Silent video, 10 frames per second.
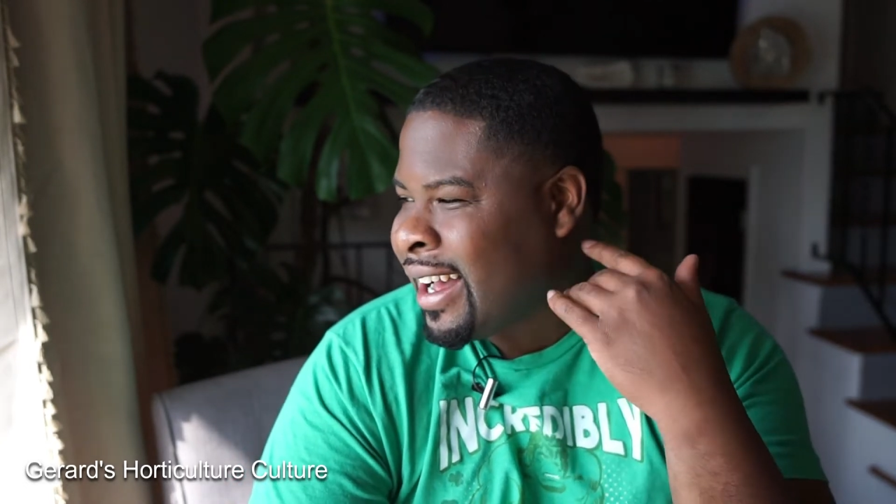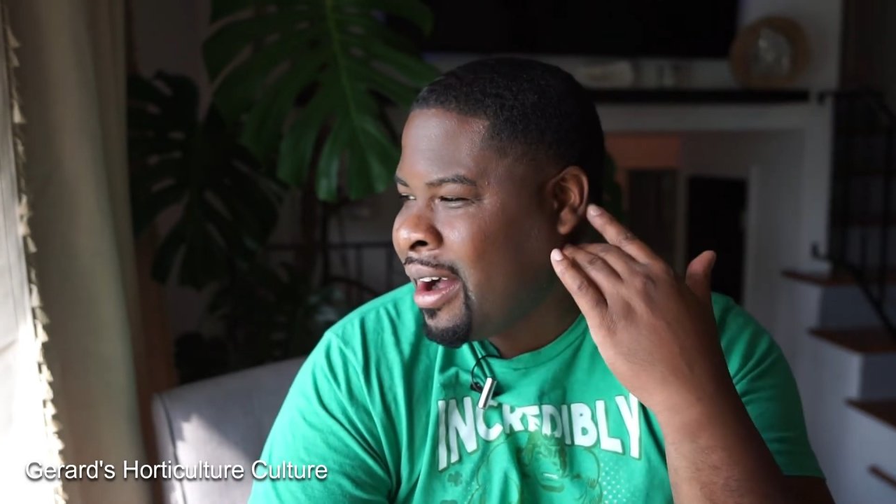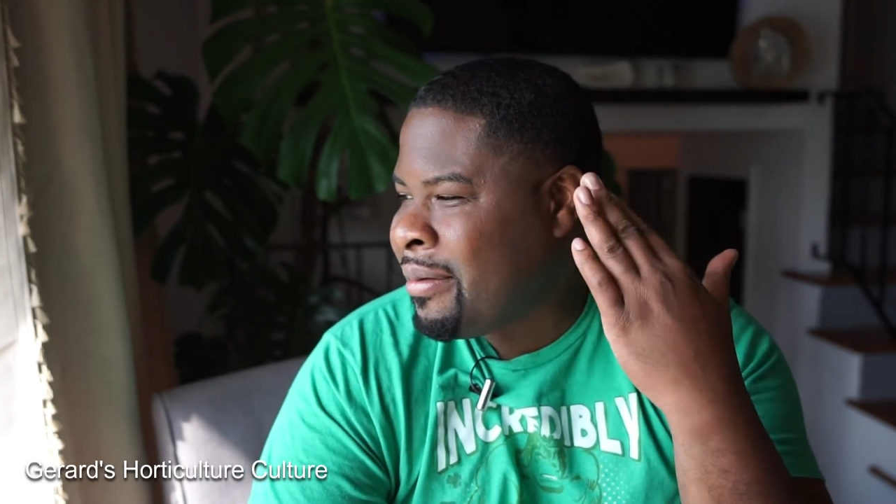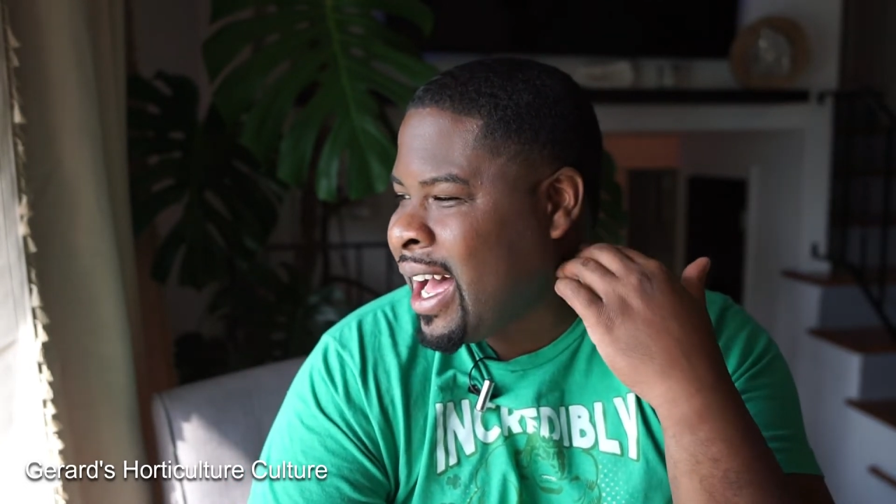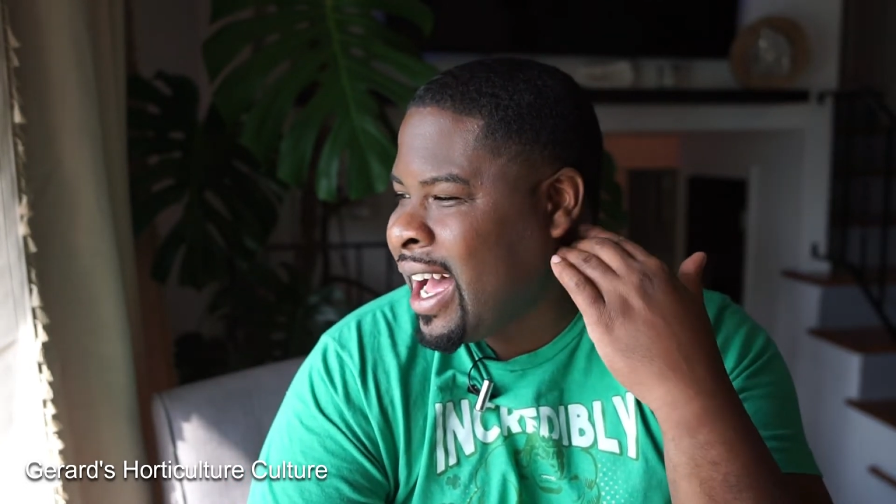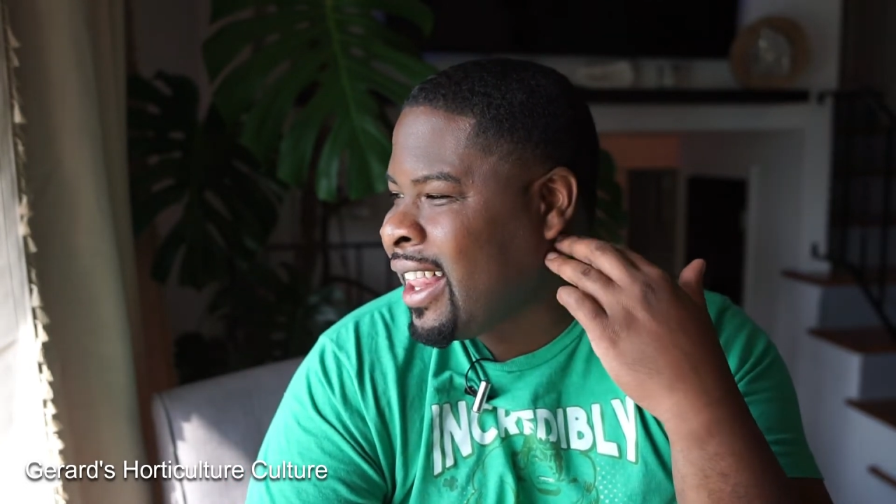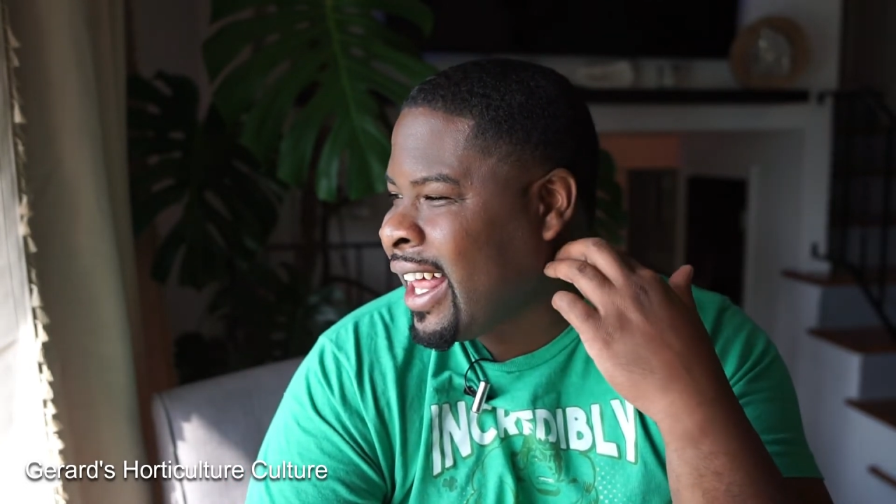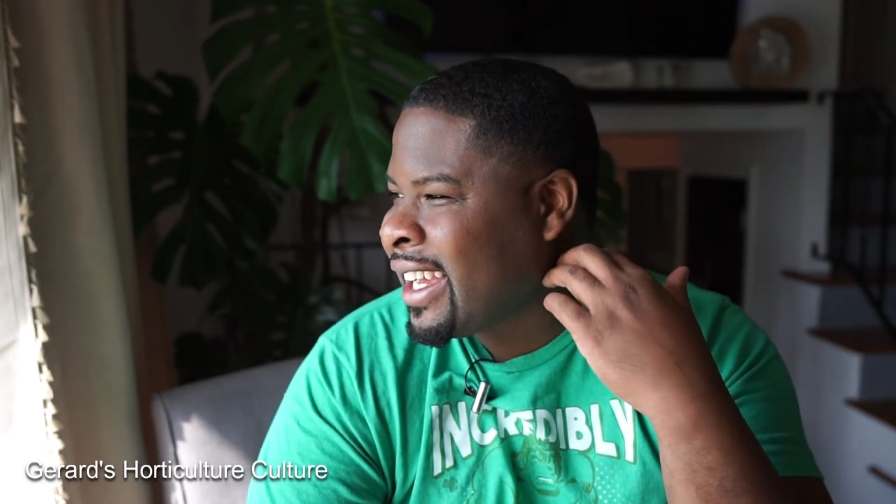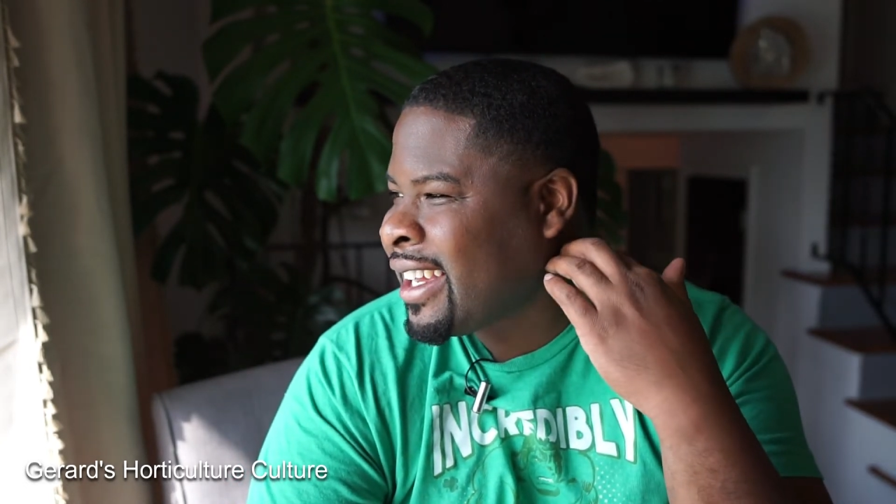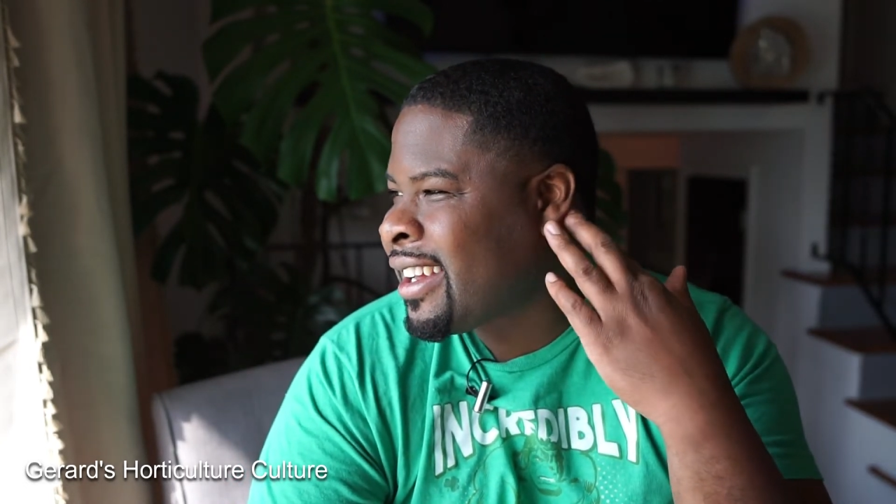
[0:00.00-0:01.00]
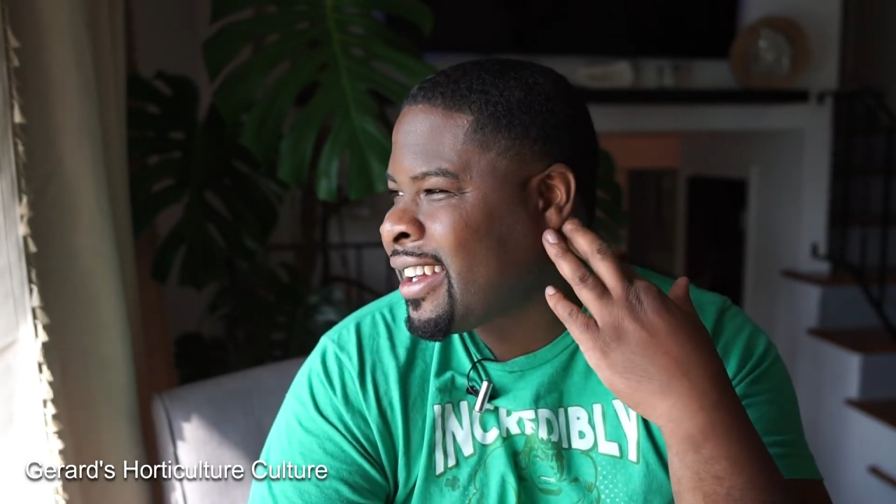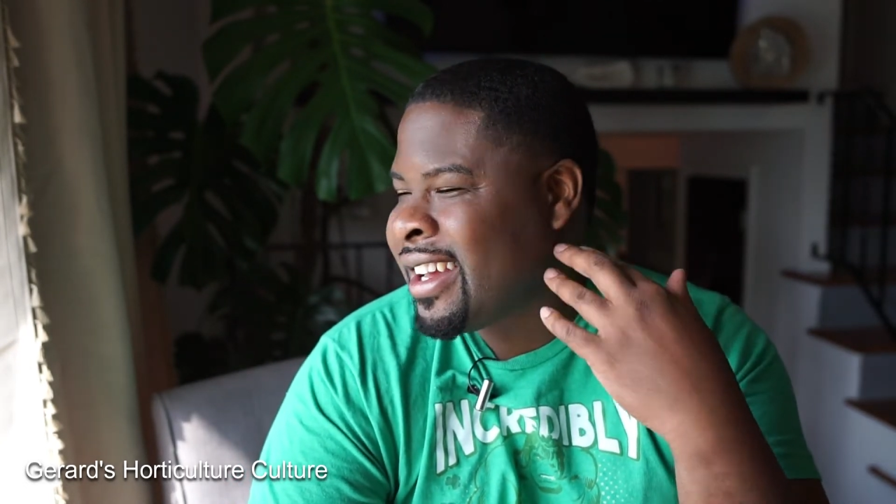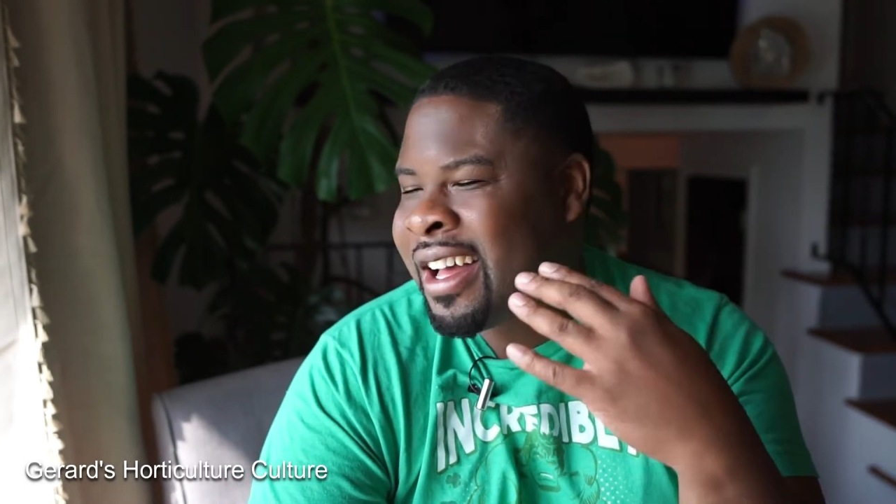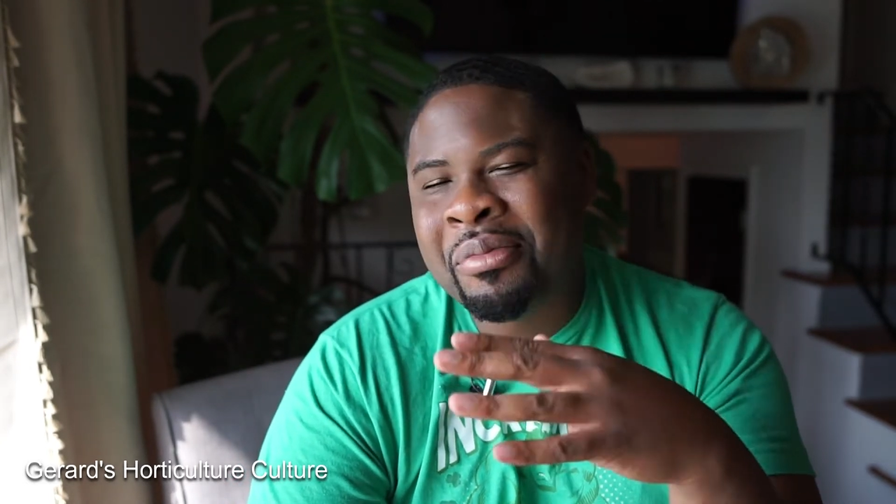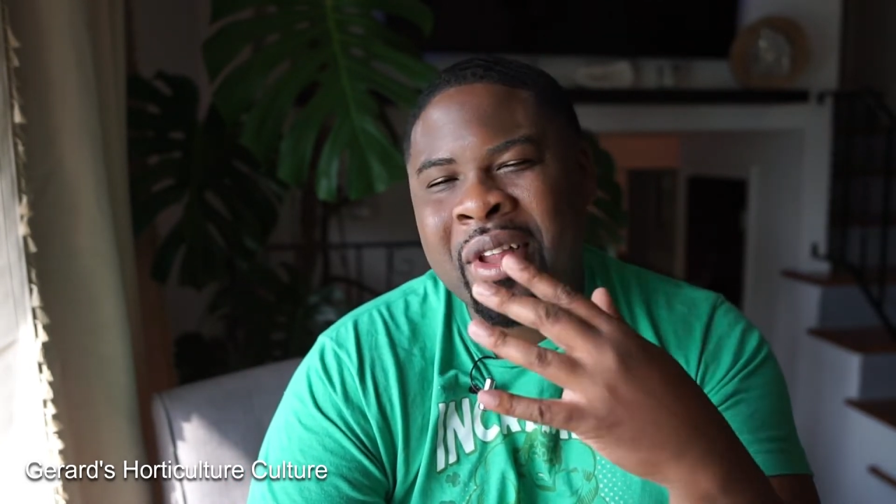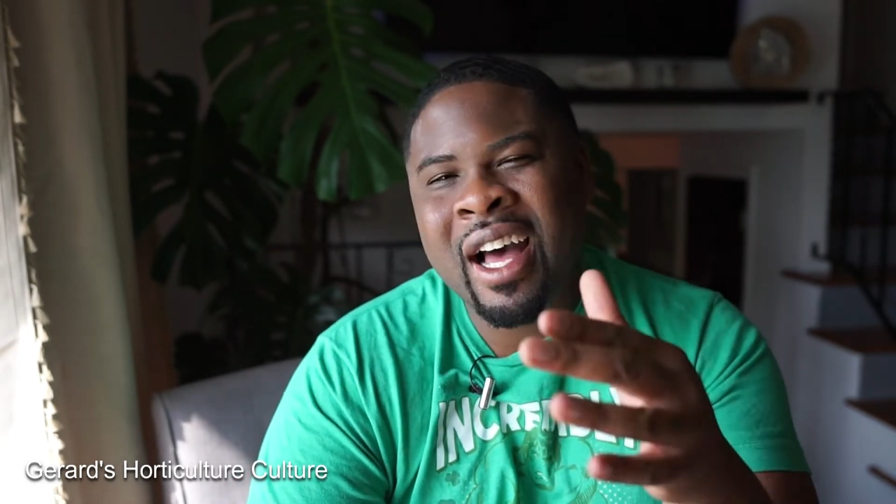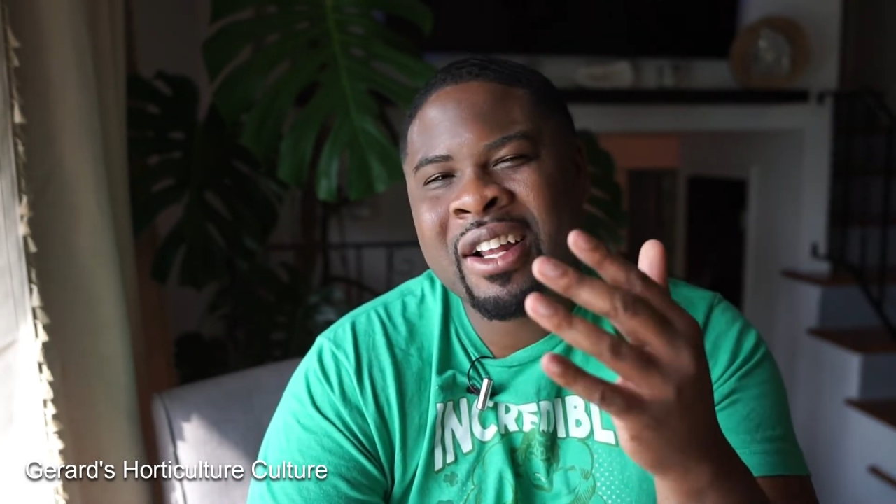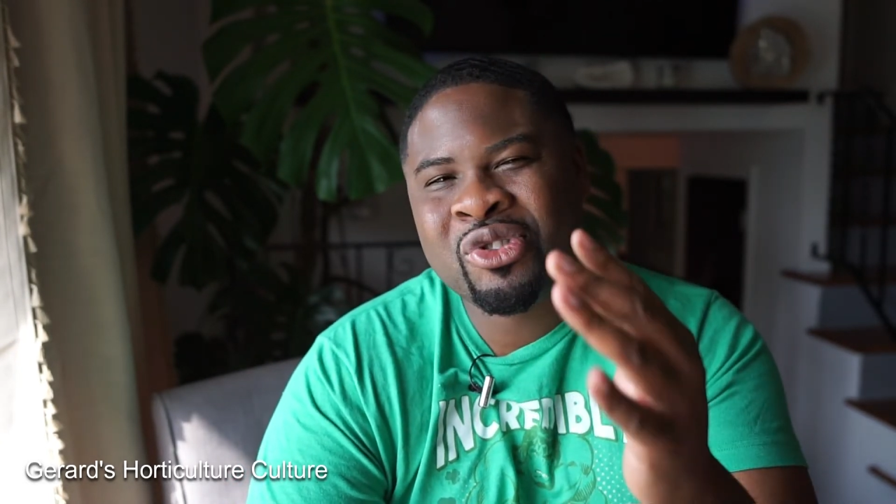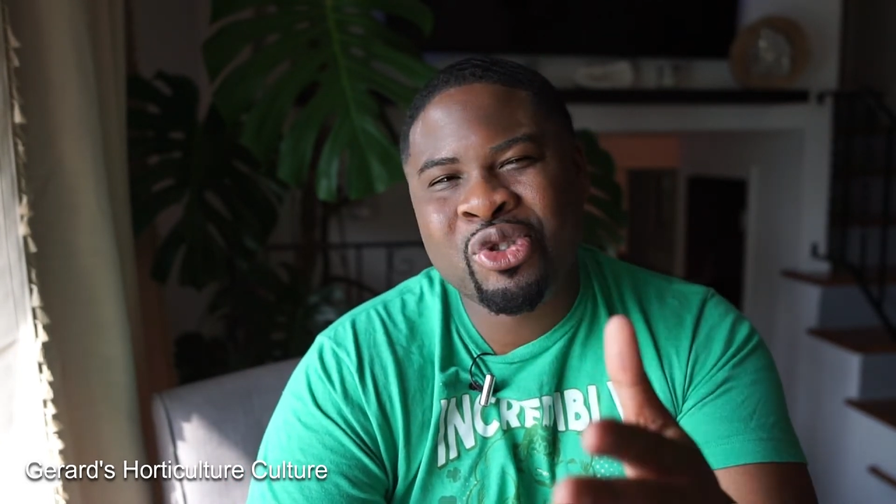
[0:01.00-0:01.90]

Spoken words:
I'm not